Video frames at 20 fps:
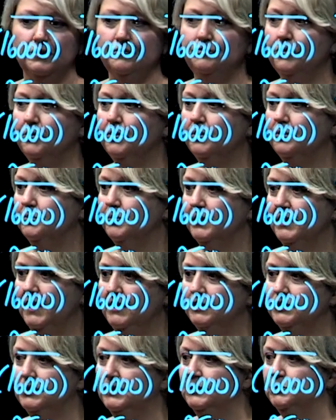for
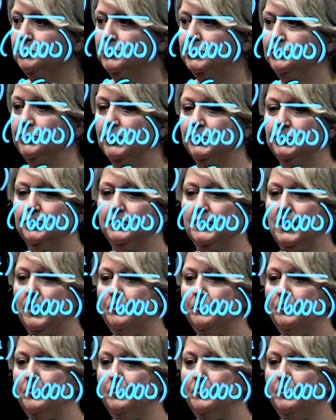related to this restructuring